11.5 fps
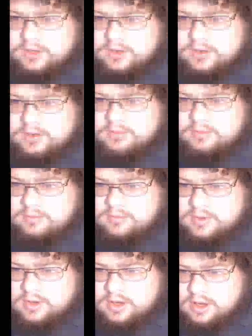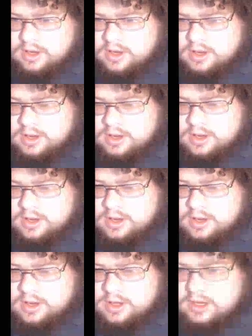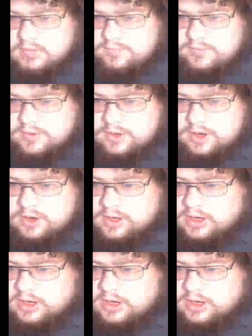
go. I got it figured out